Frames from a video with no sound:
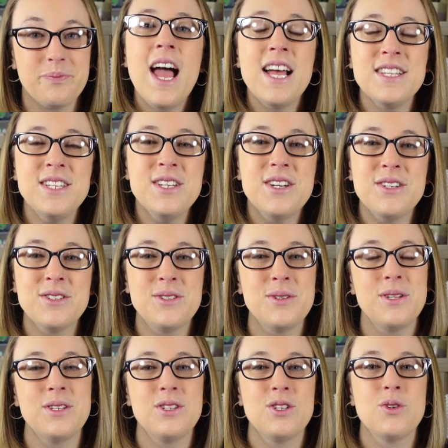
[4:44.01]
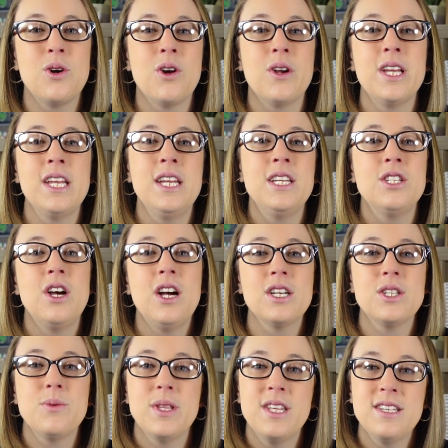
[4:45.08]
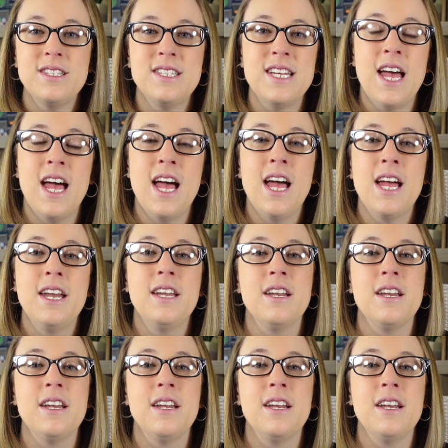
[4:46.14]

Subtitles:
As he goes through the story, he talks with his dad,